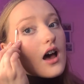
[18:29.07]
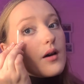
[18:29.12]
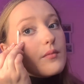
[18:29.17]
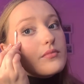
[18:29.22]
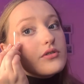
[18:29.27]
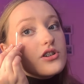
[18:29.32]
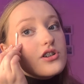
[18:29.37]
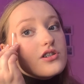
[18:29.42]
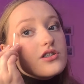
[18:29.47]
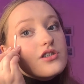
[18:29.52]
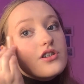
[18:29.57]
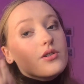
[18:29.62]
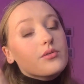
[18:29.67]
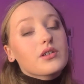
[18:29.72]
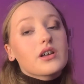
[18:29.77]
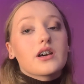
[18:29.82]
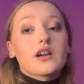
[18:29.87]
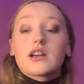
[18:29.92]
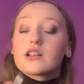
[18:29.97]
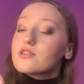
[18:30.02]
just know
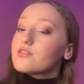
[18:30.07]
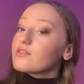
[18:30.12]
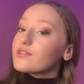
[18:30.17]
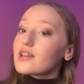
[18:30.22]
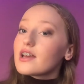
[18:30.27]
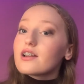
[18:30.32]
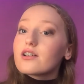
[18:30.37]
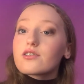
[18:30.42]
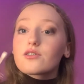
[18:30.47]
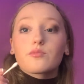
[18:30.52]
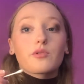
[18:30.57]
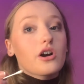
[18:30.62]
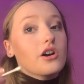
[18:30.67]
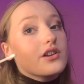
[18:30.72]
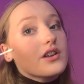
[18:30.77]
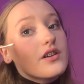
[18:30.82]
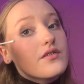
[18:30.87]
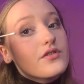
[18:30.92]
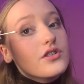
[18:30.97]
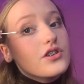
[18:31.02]
that it's not the end of the
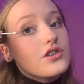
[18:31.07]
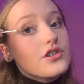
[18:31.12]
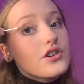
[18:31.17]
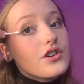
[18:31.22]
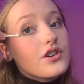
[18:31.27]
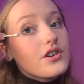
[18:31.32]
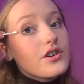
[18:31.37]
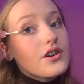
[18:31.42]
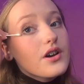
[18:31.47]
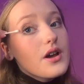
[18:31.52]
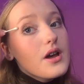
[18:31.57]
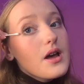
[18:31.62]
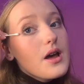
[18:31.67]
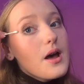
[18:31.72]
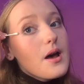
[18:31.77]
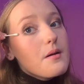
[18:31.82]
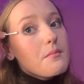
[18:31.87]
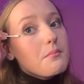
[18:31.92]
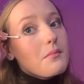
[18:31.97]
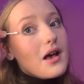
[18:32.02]
world if you do
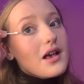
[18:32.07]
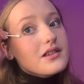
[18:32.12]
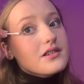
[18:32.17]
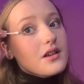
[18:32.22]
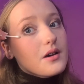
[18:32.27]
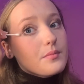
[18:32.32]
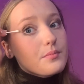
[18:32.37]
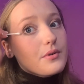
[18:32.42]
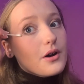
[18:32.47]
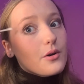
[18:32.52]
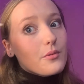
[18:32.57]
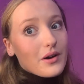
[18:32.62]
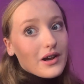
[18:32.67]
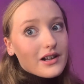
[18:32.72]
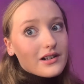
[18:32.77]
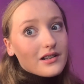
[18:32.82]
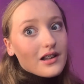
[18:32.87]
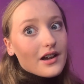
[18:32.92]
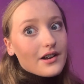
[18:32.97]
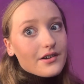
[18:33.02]
mess up a
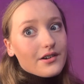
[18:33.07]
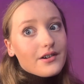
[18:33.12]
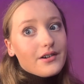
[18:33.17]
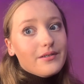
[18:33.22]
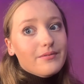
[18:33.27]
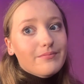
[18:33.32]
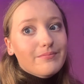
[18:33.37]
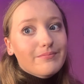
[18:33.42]
winged liner.